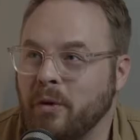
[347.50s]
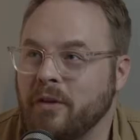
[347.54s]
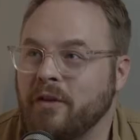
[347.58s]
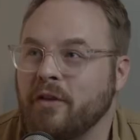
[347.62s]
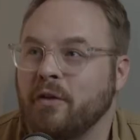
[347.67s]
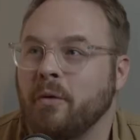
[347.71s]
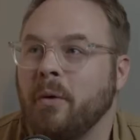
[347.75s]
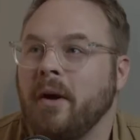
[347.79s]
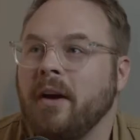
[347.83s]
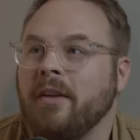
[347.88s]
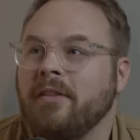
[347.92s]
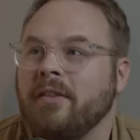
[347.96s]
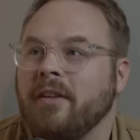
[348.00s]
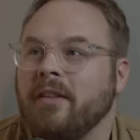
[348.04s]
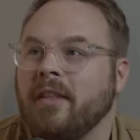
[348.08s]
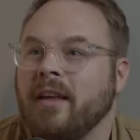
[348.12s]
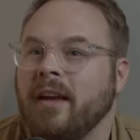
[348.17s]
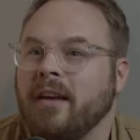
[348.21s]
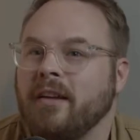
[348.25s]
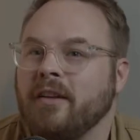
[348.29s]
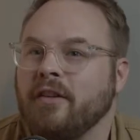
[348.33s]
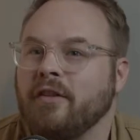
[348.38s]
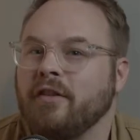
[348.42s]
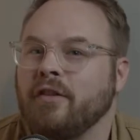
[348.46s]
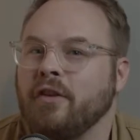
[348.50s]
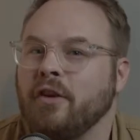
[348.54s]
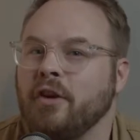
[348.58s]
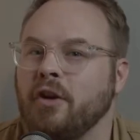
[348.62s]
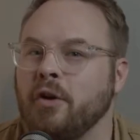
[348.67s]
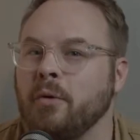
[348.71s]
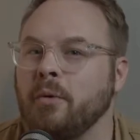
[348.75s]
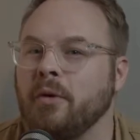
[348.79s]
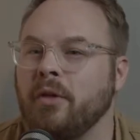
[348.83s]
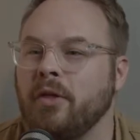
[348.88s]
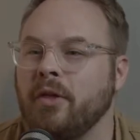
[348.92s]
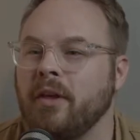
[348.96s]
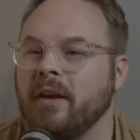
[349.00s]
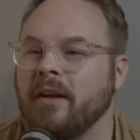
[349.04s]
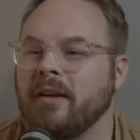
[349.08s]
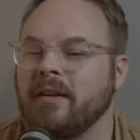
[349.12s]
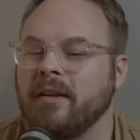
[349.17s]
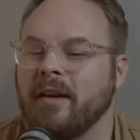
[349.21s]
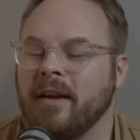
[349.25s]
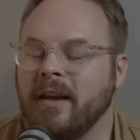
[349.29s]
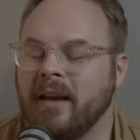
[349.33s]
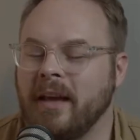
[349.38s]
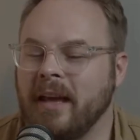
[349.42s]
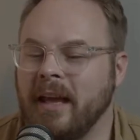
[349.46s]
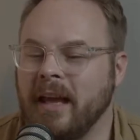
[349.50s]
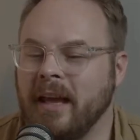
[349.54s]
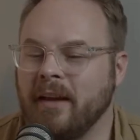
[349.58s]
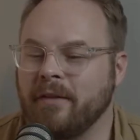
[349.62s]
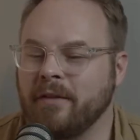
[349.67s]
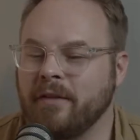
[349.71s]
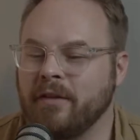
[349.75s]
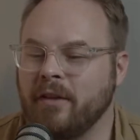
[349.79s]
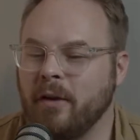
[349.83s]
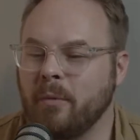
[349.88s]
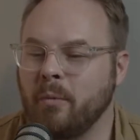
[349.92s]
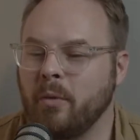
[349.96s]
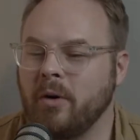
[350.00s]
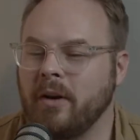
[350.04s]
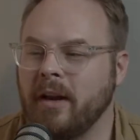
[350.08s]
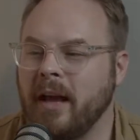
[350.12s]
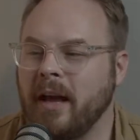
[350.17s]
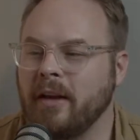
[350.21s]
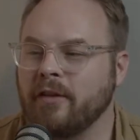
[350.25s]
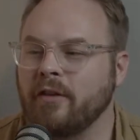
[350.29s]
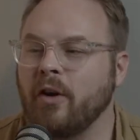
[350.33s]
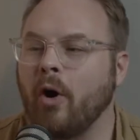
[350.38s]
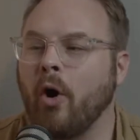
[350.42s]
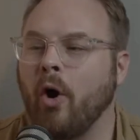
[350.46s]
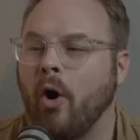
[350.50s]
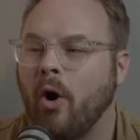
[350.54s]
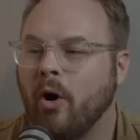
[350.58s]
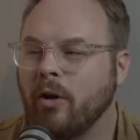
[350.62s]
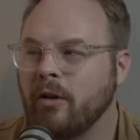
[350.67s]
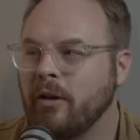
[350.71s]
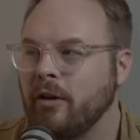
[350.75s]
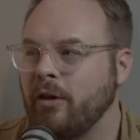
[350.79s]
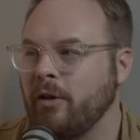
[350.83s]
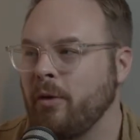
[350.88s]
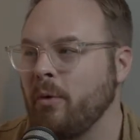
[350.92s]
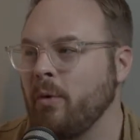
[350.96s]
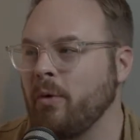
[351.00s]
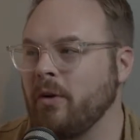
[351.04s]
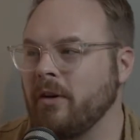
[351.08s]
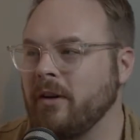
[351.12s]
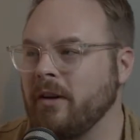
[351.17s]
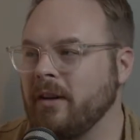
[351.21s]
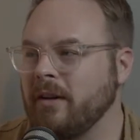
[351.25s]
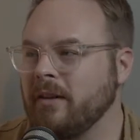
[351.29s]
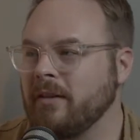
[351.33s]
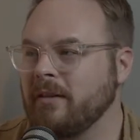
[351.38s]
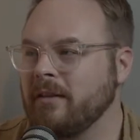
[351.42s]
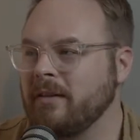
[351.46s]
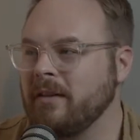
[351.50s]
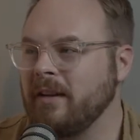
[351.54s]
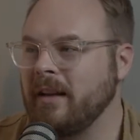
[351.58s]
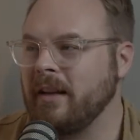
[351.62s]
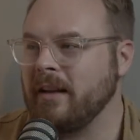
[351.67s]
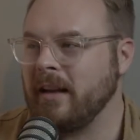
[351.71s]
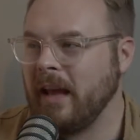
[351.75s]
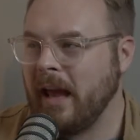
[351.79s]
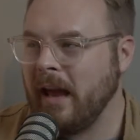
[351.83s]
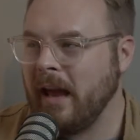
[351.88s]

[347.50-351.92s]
what's crazy then is you would think if someone has all authority, in